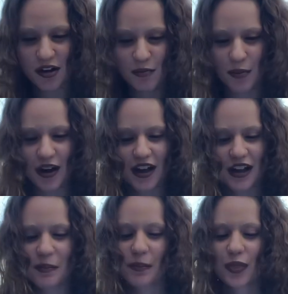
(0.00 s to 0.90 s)

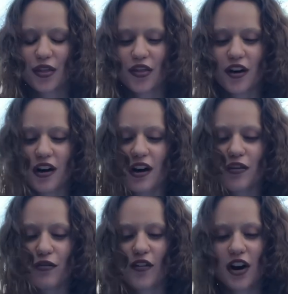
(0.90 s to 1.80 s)
But
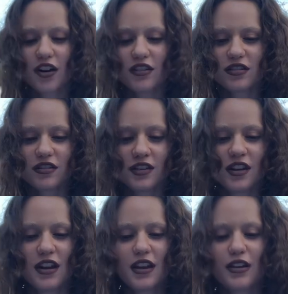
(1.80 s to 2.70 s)
the first
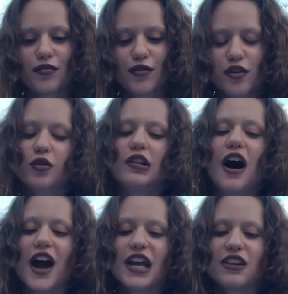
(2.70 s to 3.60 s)
few
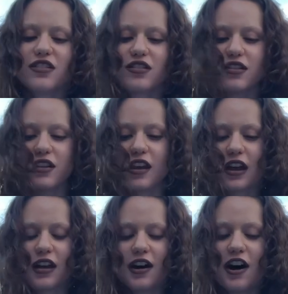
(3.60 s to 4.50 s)
lines
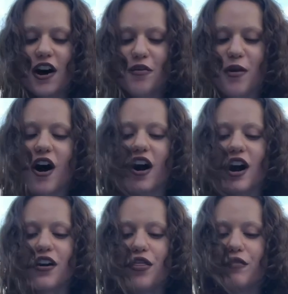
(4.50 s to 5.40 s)

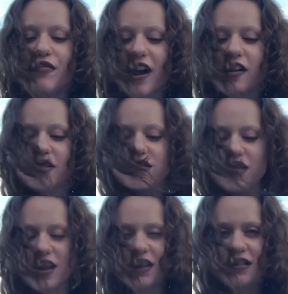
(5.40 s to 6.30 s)
are, the veil is
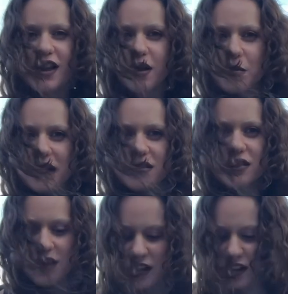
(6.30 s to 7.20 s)
thin like my
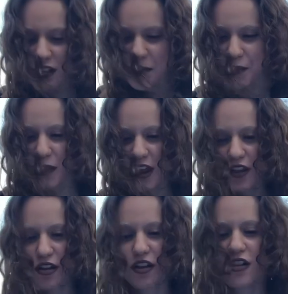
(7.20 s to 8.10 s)
skin.
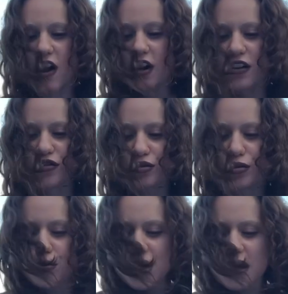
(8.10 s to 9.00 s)
The lock is
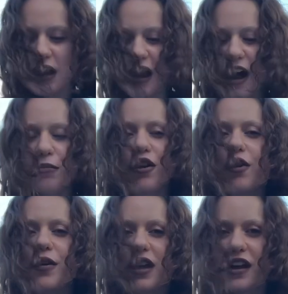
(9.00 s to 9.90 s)
weak, I'm
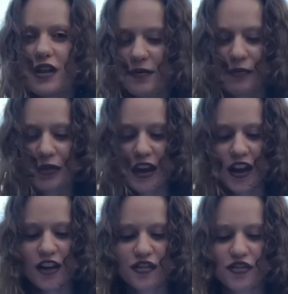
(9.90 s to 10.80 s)
going in.
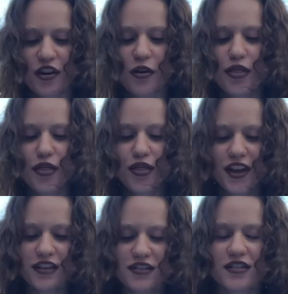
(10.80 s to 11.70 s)
So
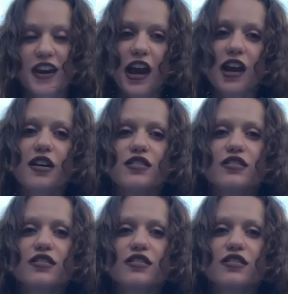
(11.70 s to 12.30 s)
thin skin is